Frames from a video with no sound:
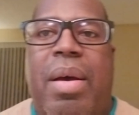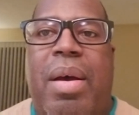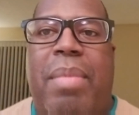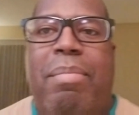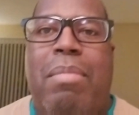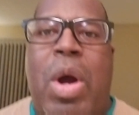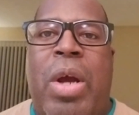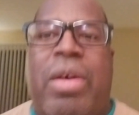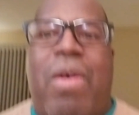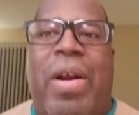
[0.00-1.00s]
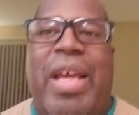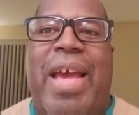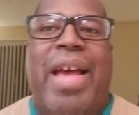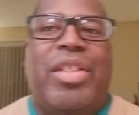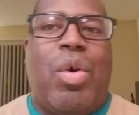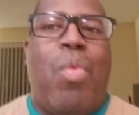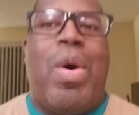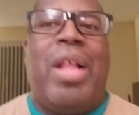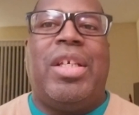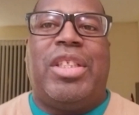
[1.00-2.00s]
Marc already has a
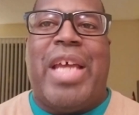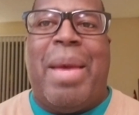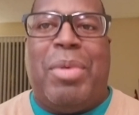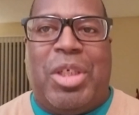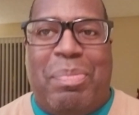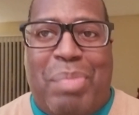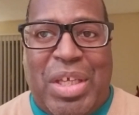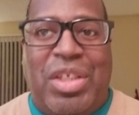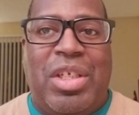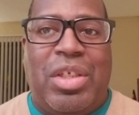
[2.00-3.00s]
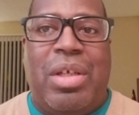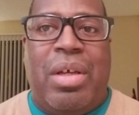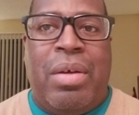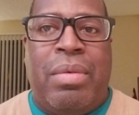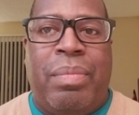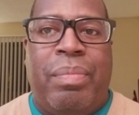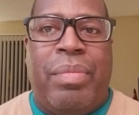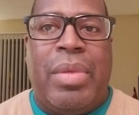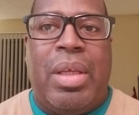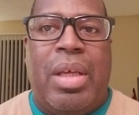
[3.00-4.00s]
well-established business here.
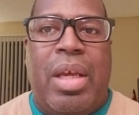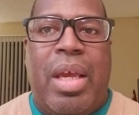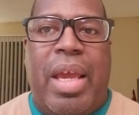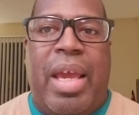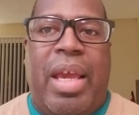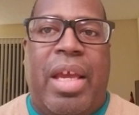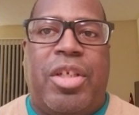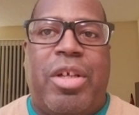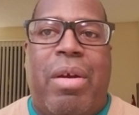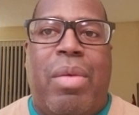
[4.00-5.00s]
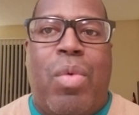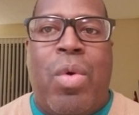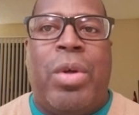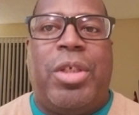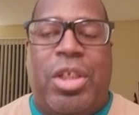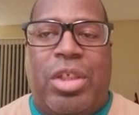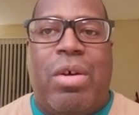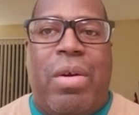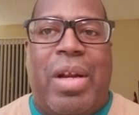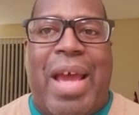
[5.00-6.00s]
And Jerry Ward just
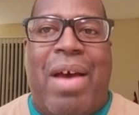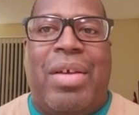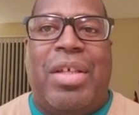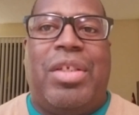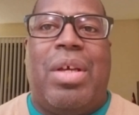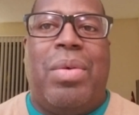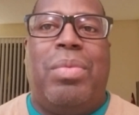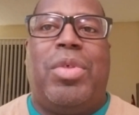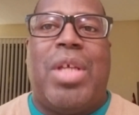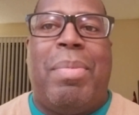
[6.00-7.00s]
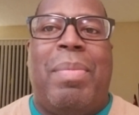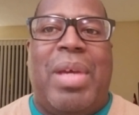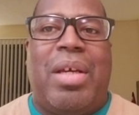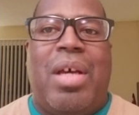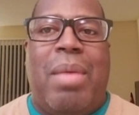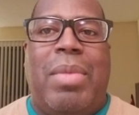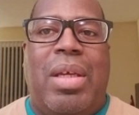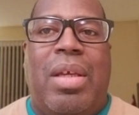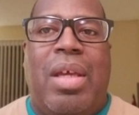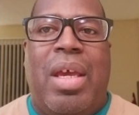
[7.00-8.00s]
started out his own supplement
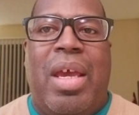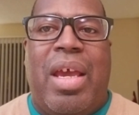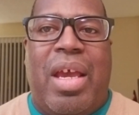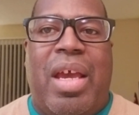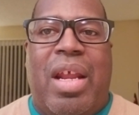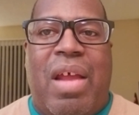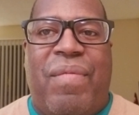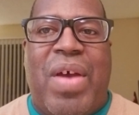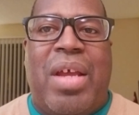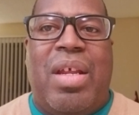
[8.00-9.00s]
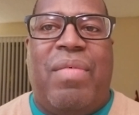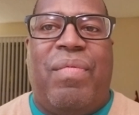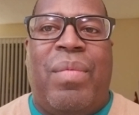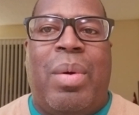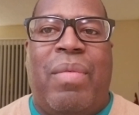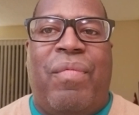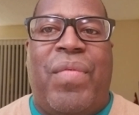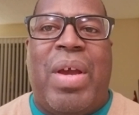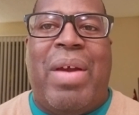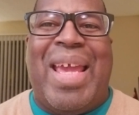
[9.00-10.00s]
company. And I find it
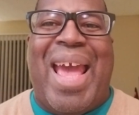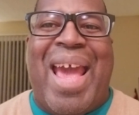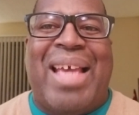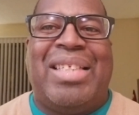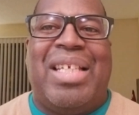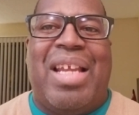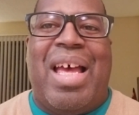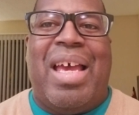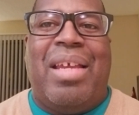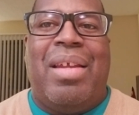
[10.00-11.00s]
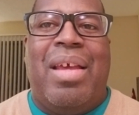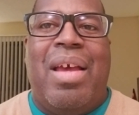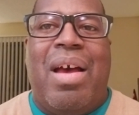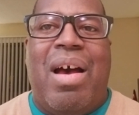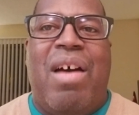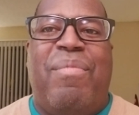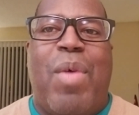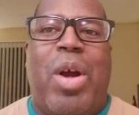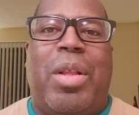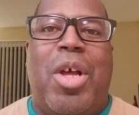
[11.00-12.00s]
very asinine of
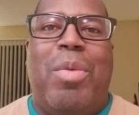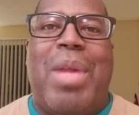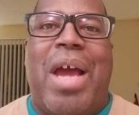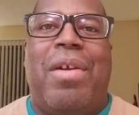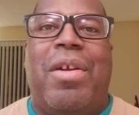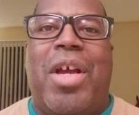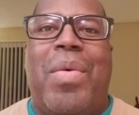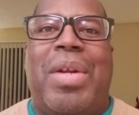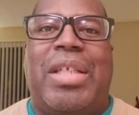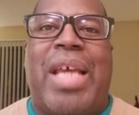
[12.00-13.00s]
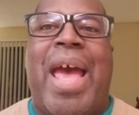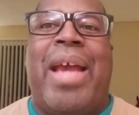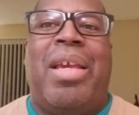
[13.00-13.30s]
Marc Lobliner to go and attack